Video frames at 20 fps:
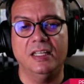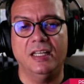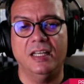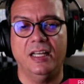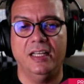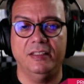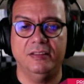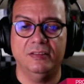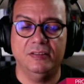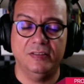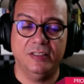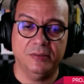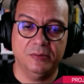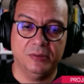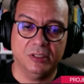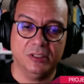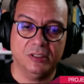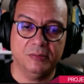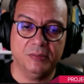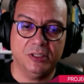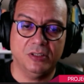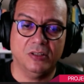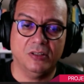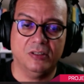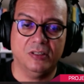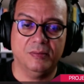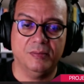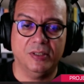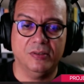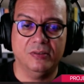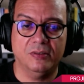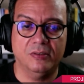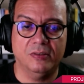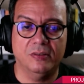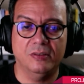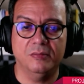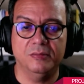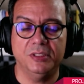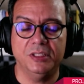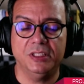and today we're going to be talking about
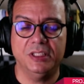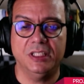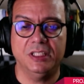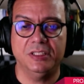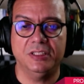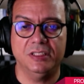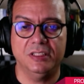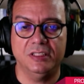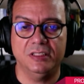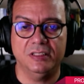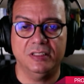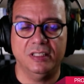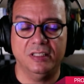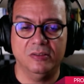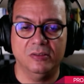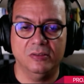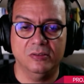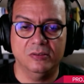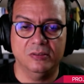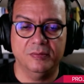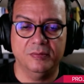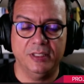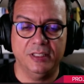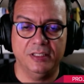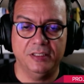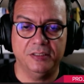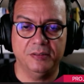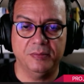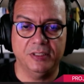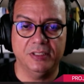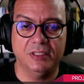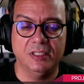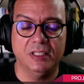communication and stakeholder management.